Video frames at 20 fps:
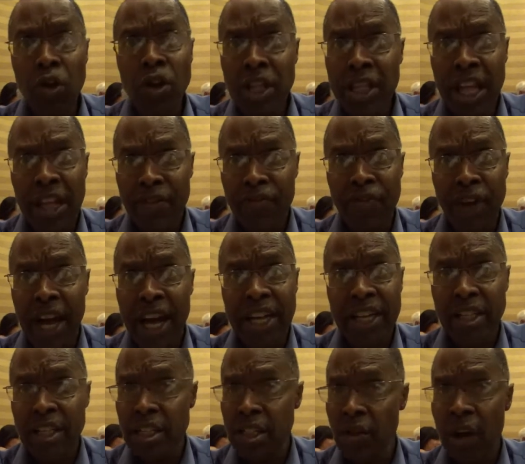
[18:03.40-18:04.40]
doing that
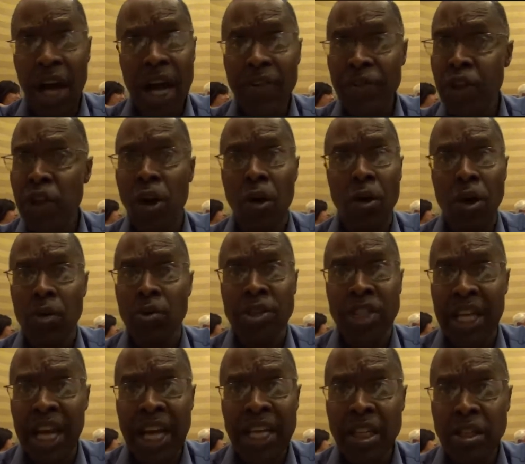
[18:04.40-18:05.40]
fight. So I have to go in
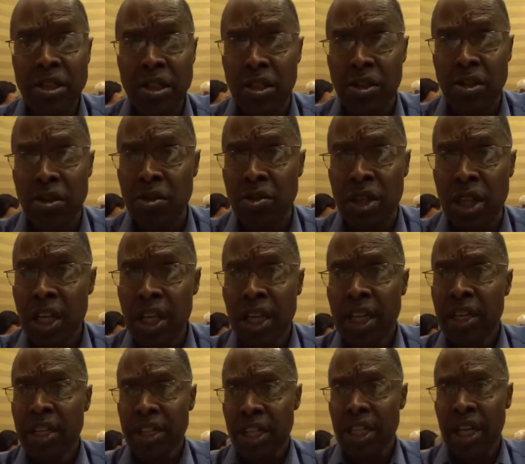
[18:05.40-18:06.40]
with the attitude
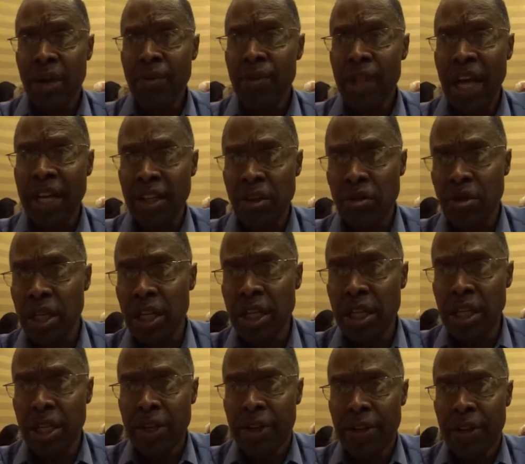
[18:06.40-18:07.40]
that I'm not
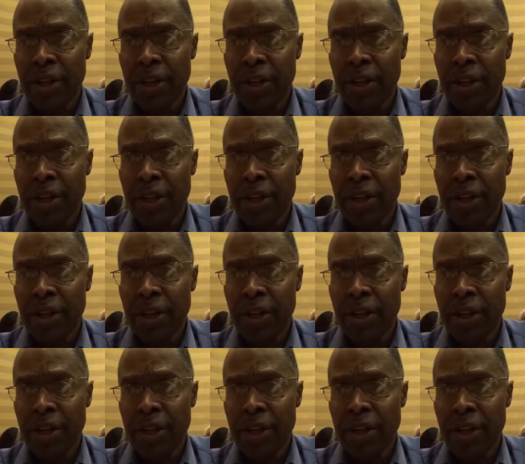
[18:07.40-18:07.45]
only